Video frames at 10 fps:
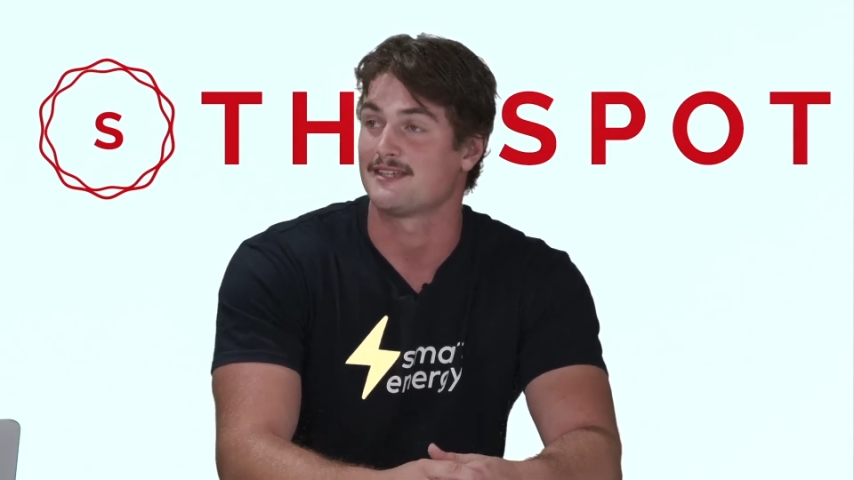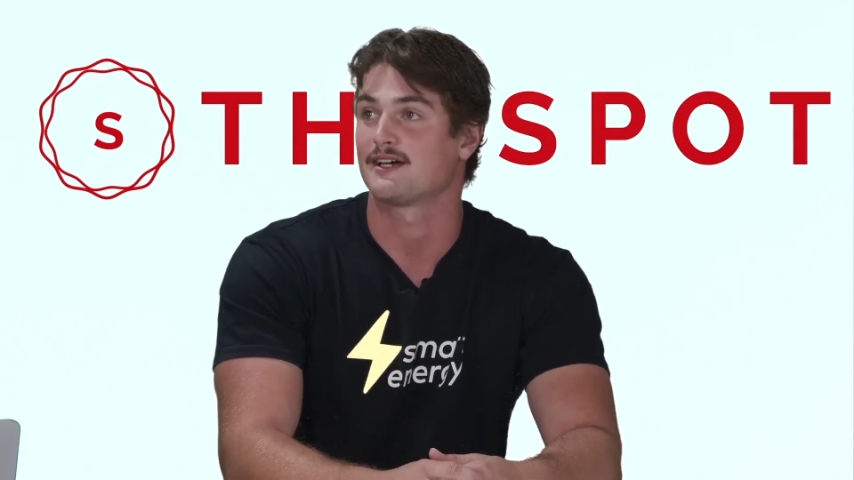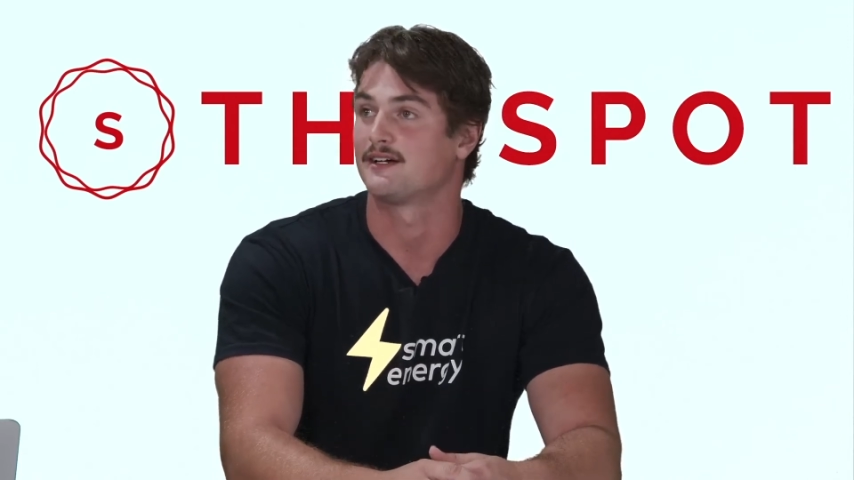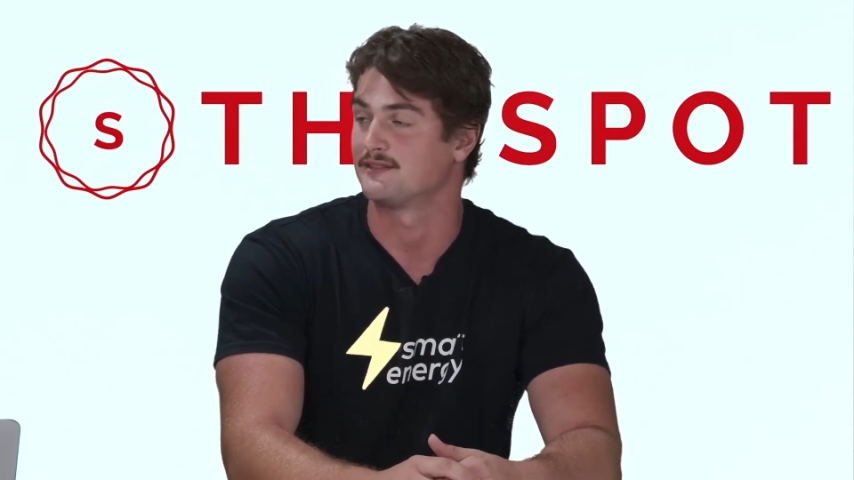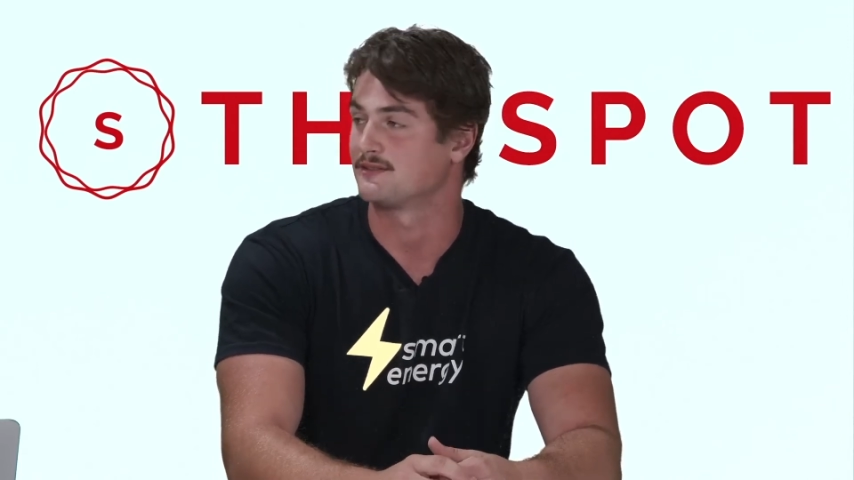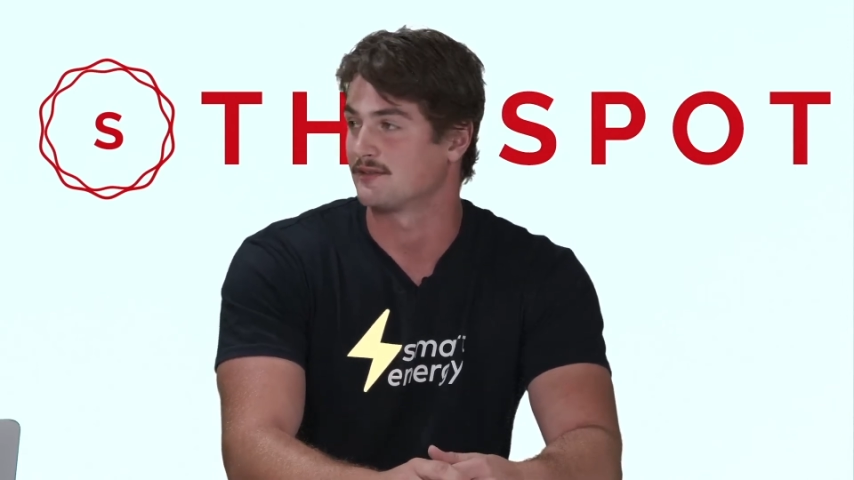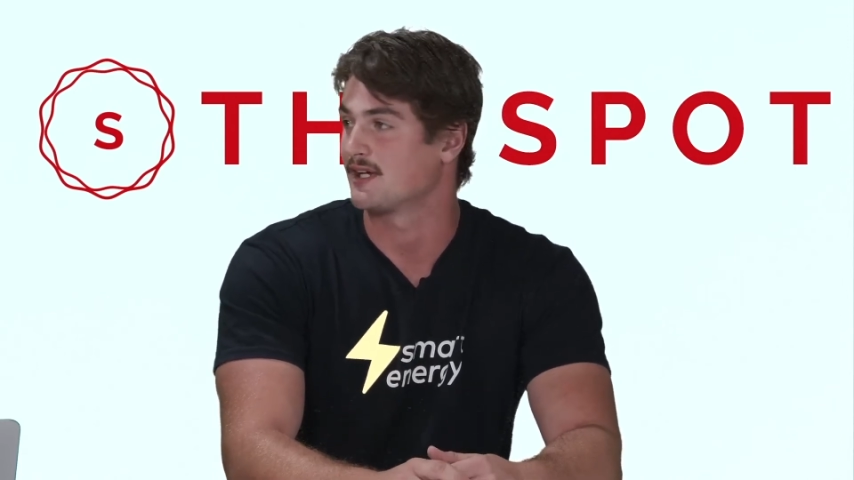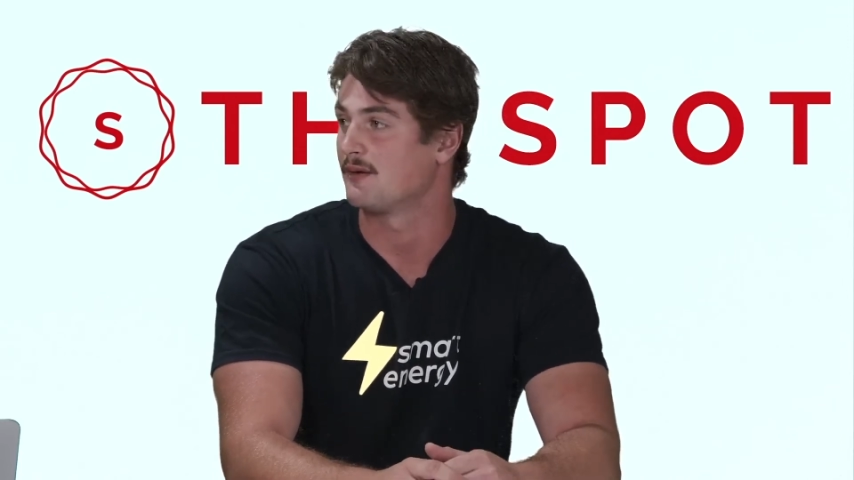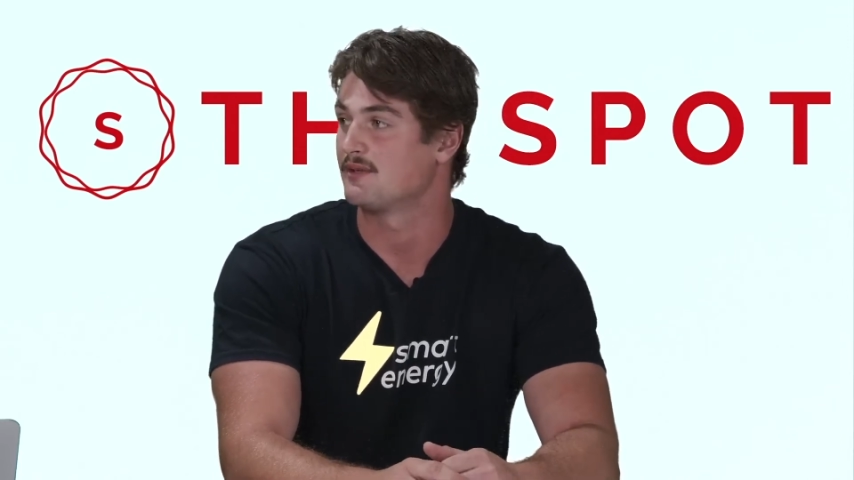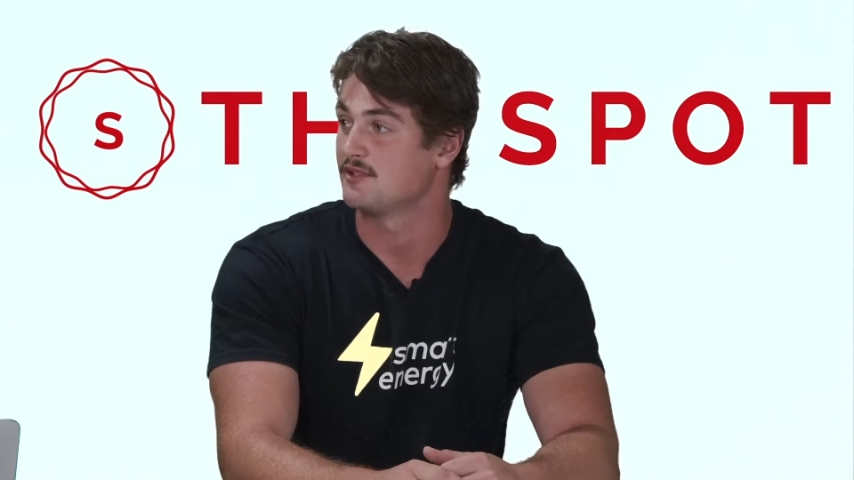tonnes on
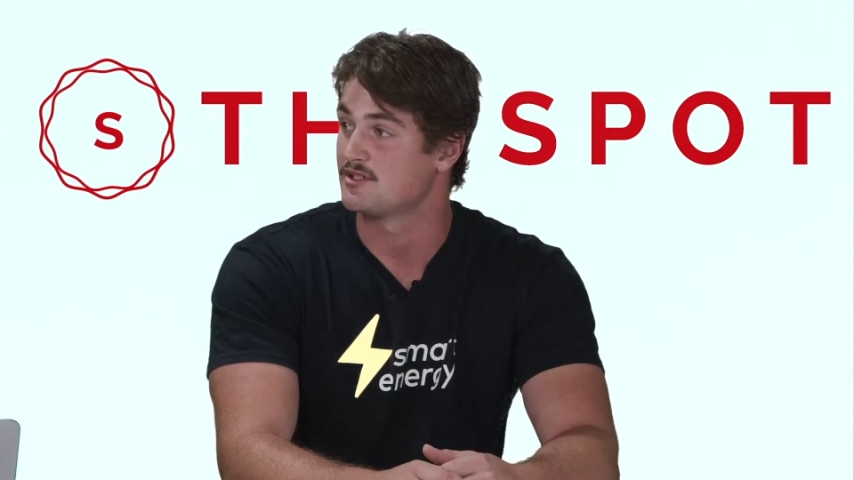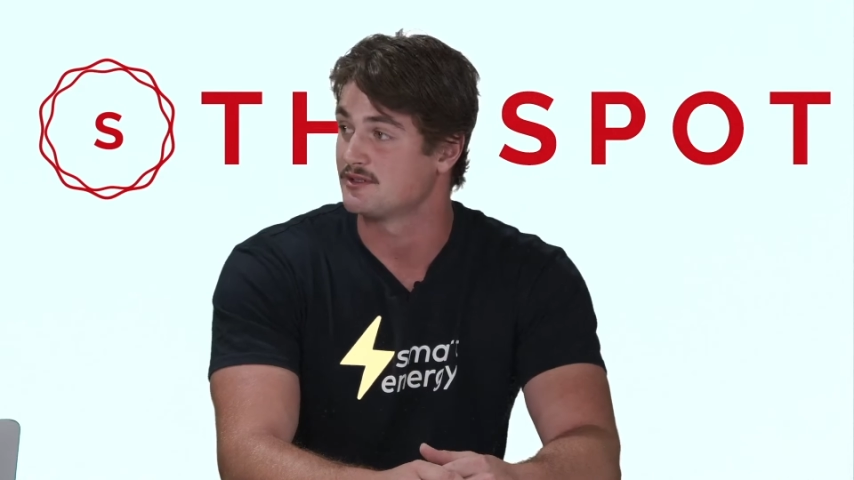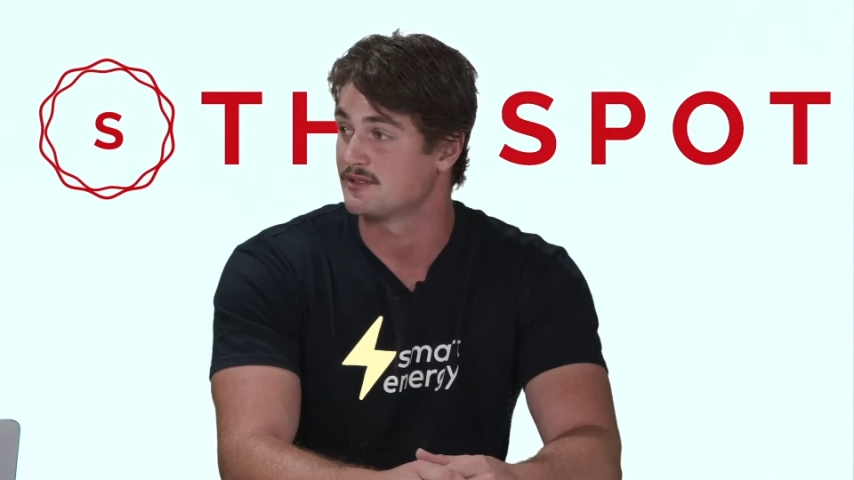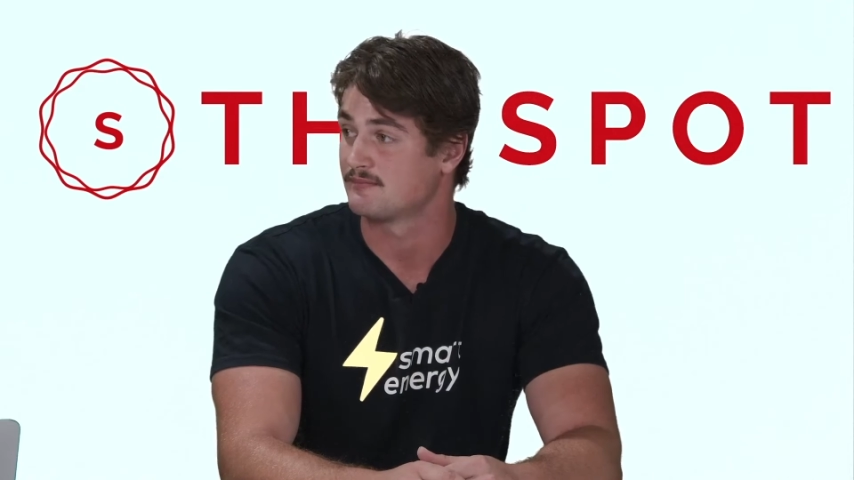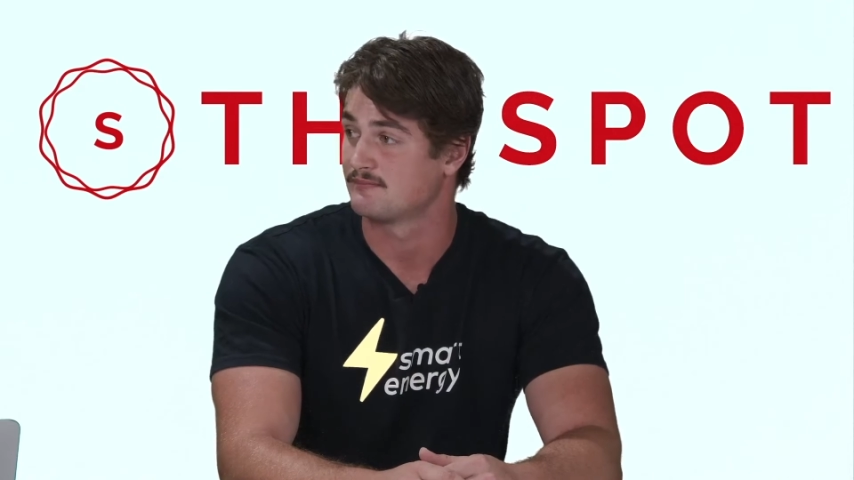carbon emissions.